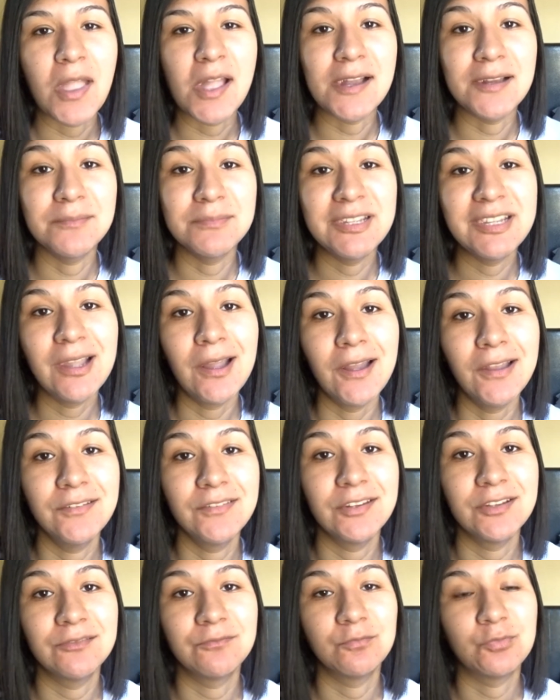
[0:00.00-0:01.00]
I make
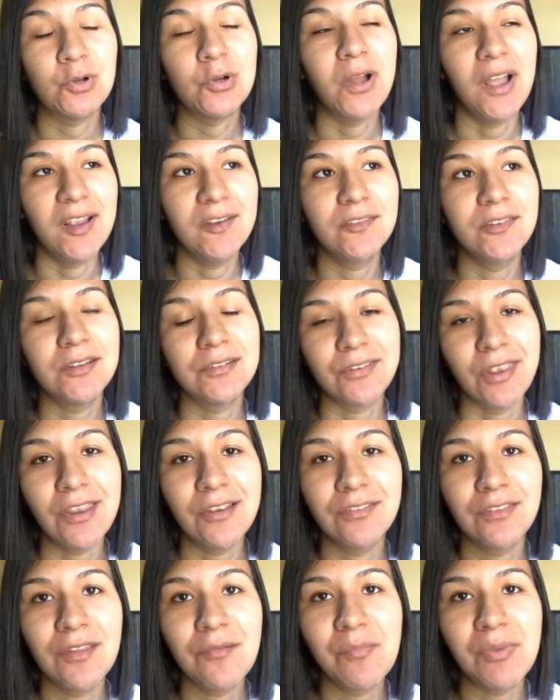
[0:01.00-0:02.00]
Isaac, well, Isaac
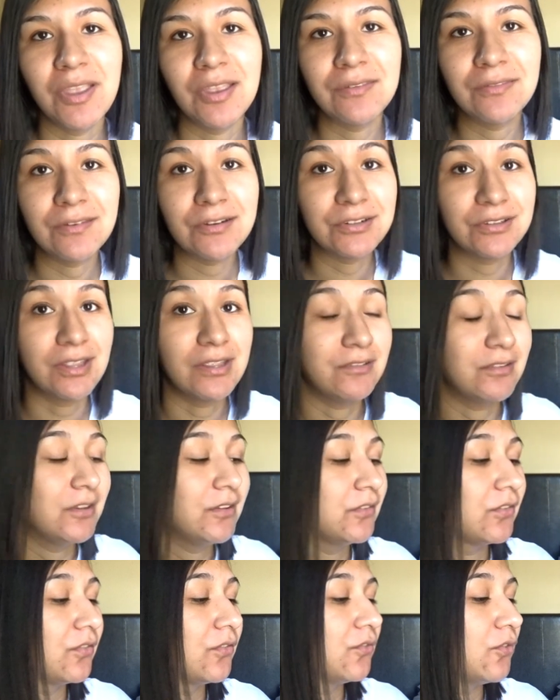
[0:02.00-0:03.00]
takes them because they
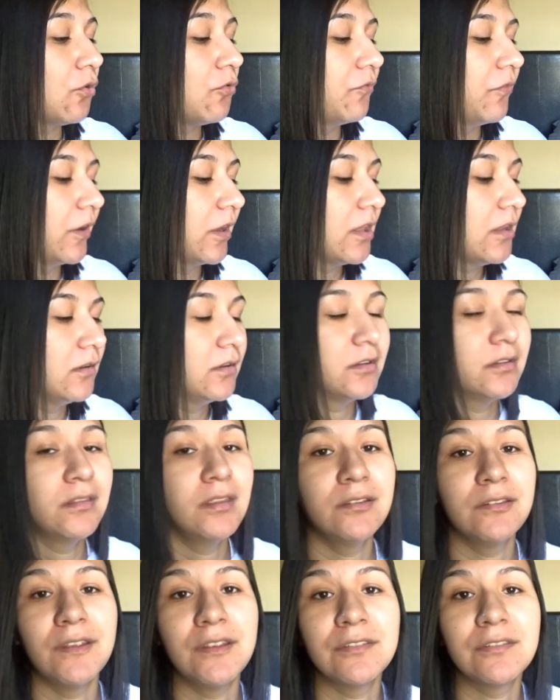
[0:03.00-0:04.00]
taste so freaking good.
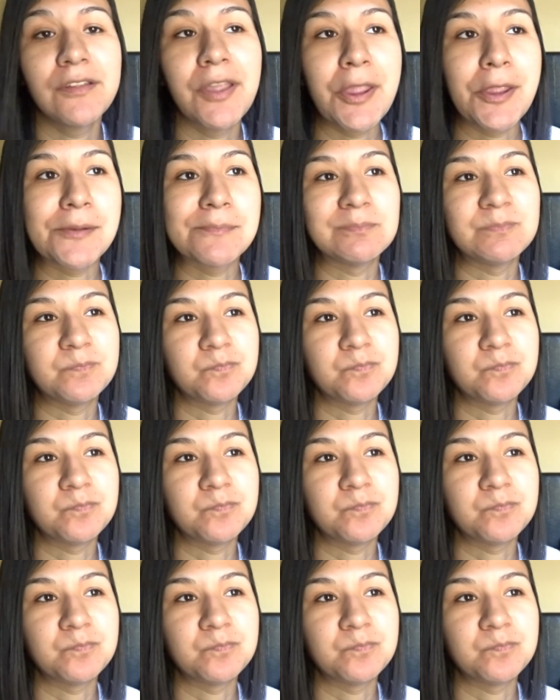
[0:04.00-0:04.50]
They taste like